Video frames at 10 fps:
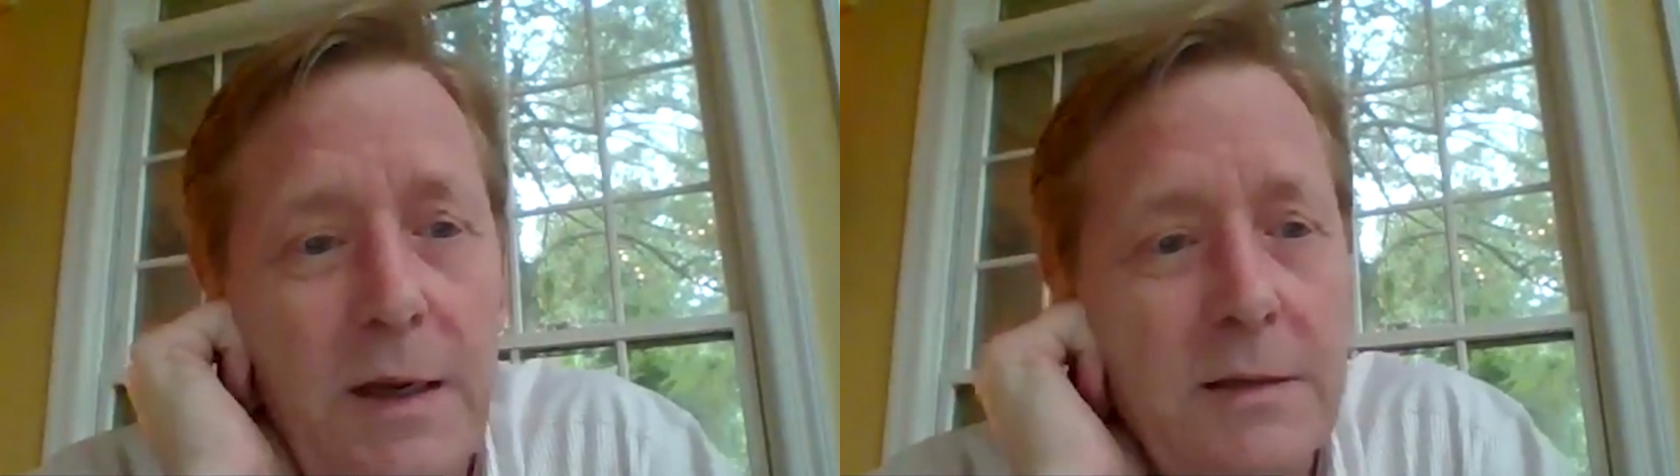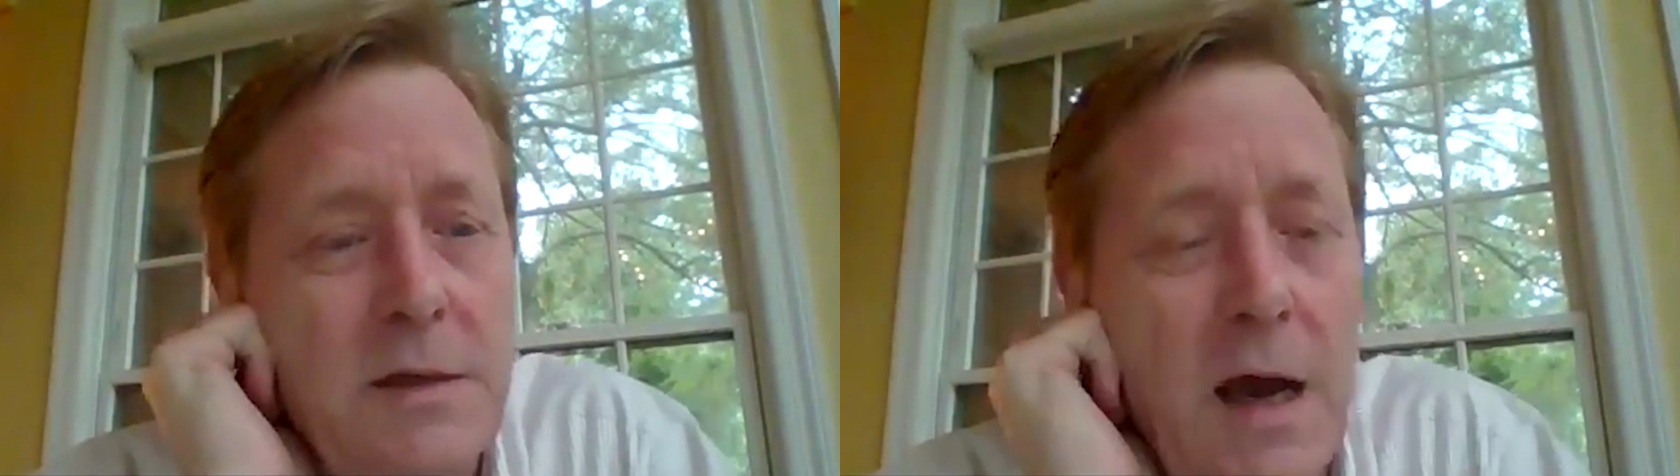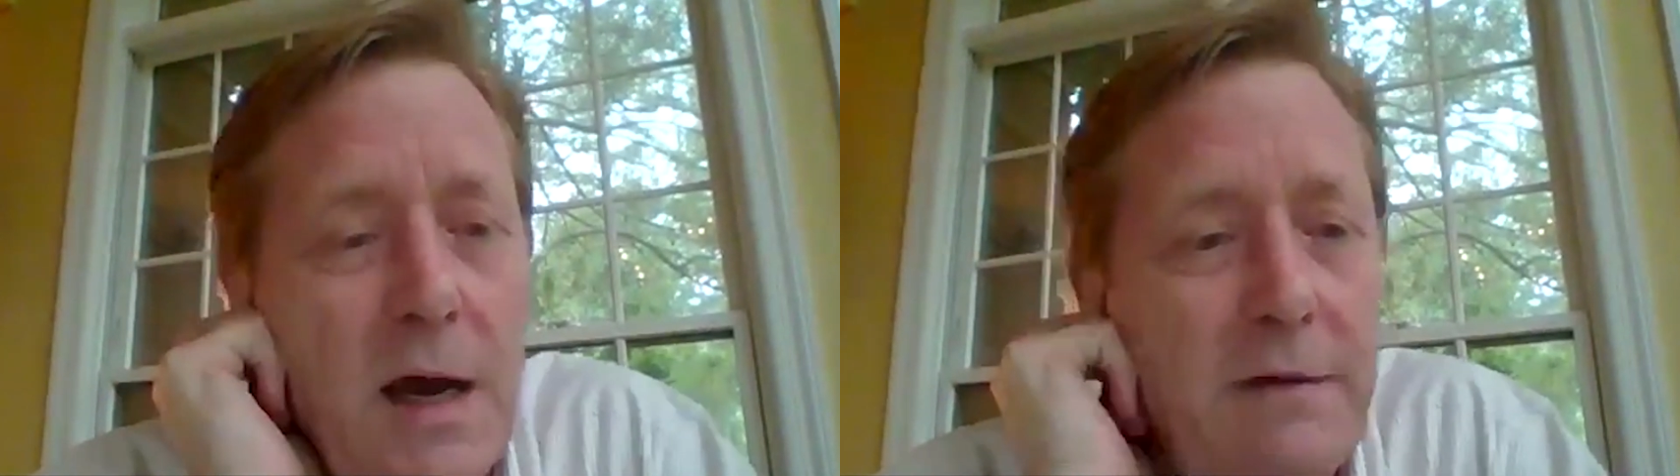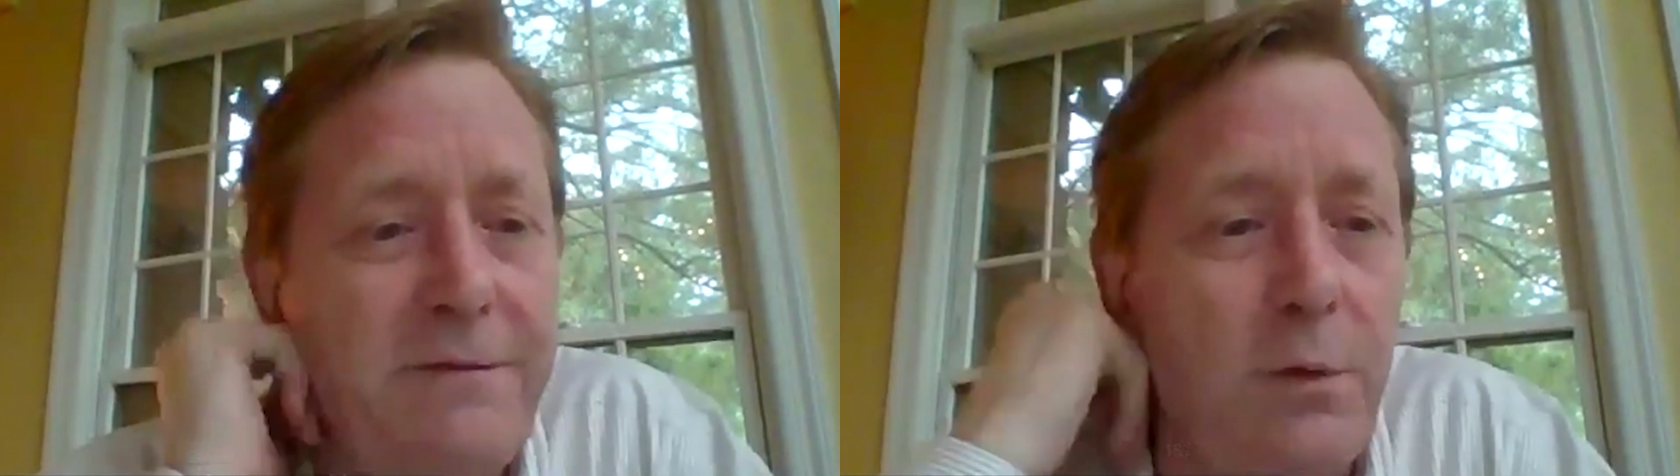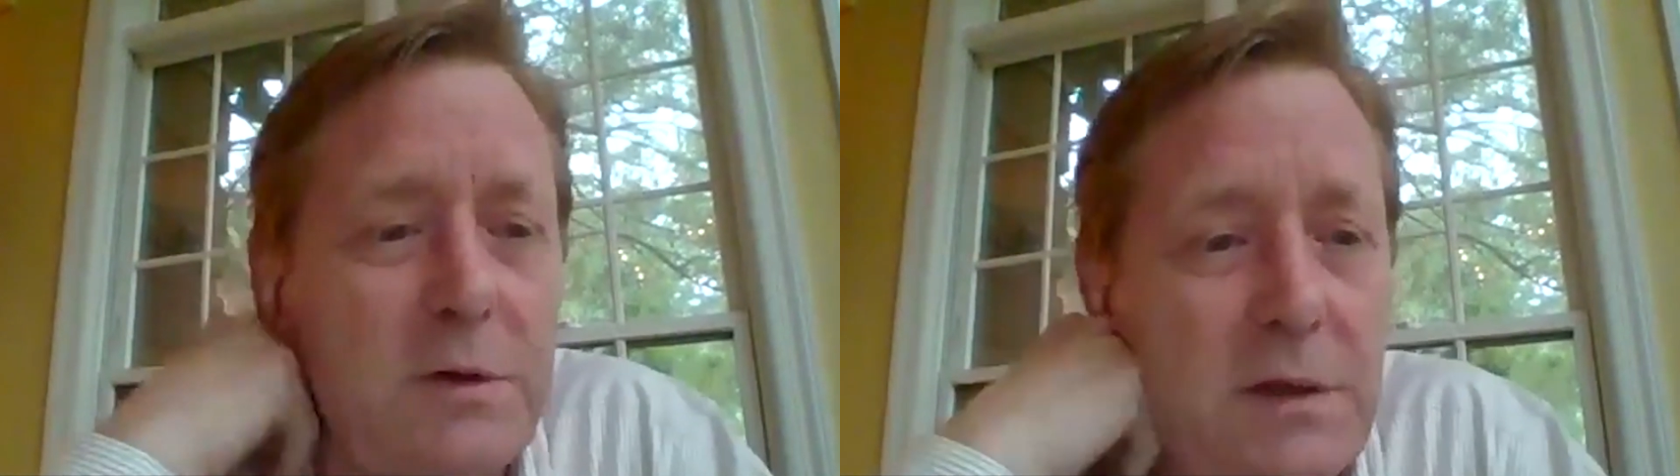is not
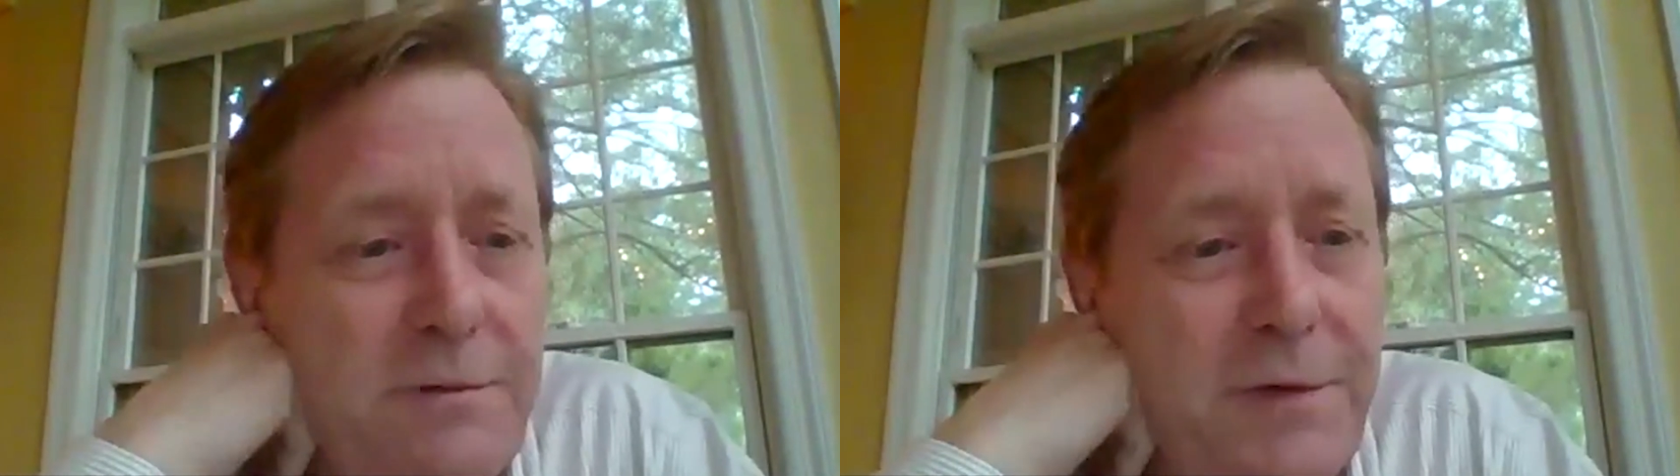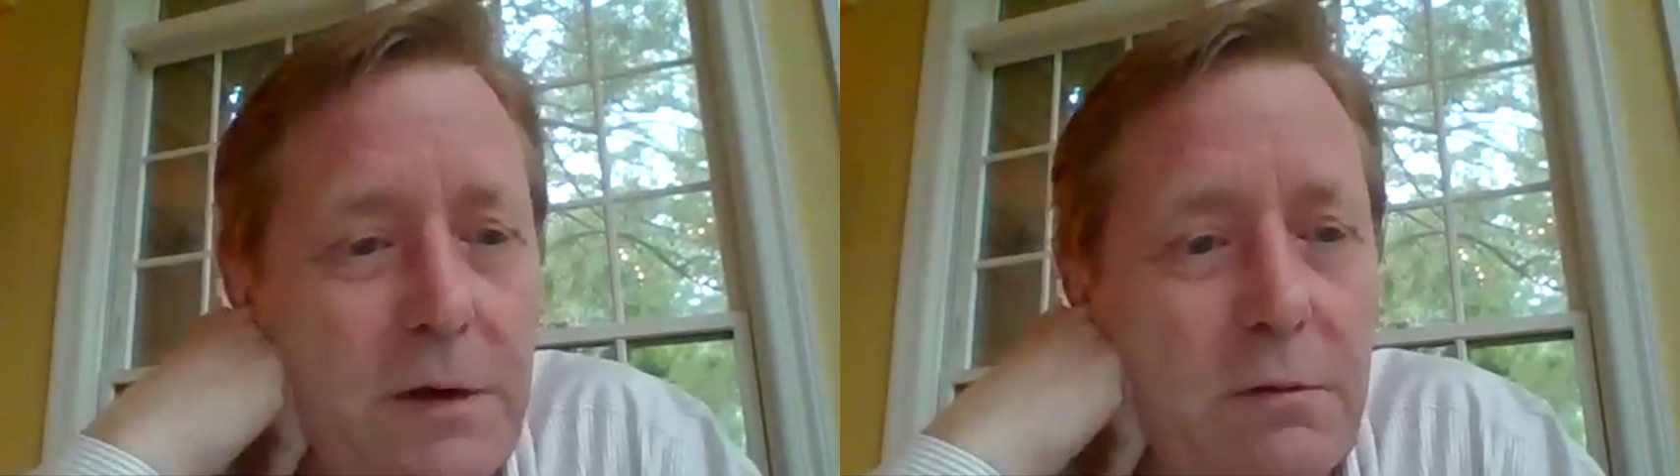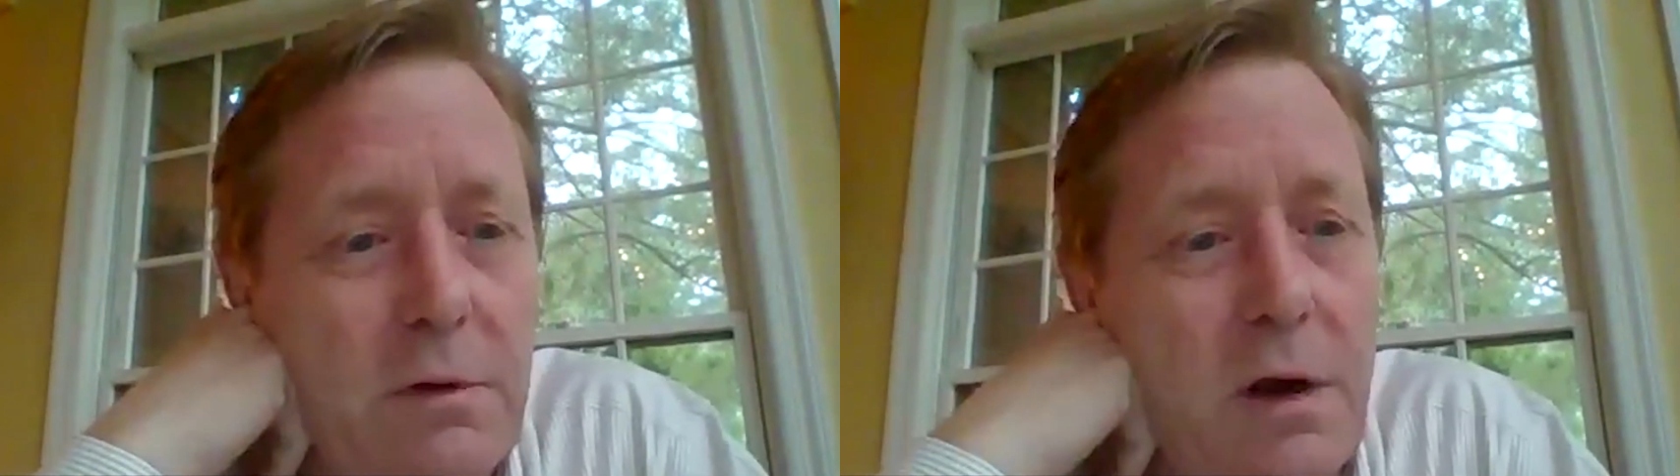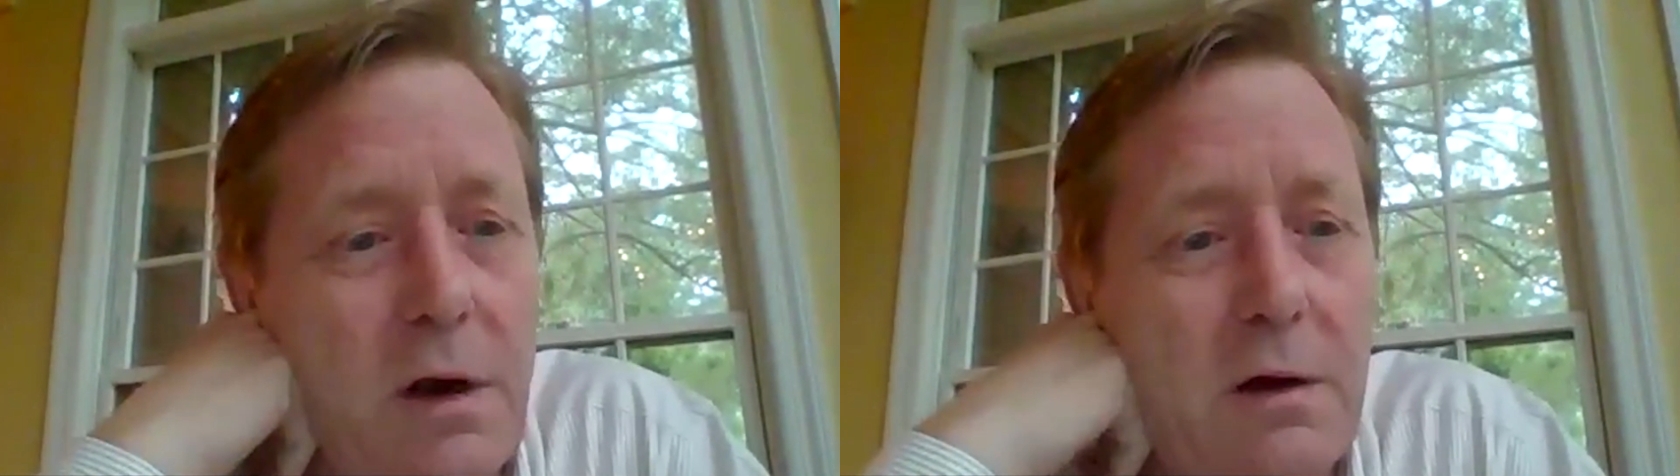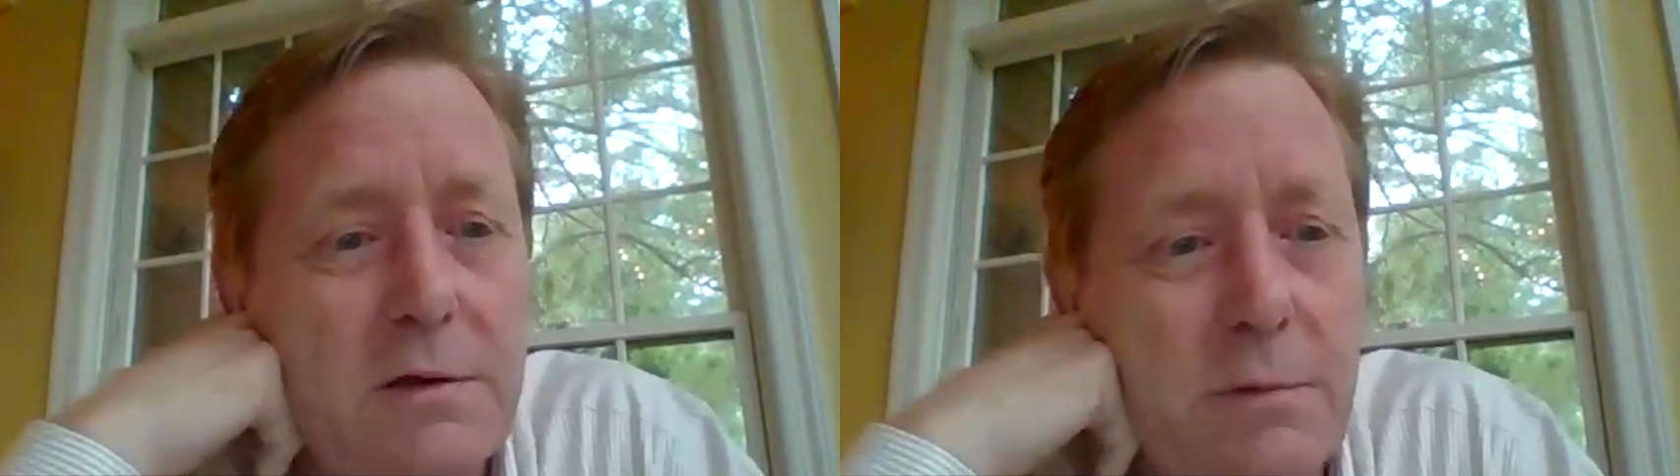enforcing federal laws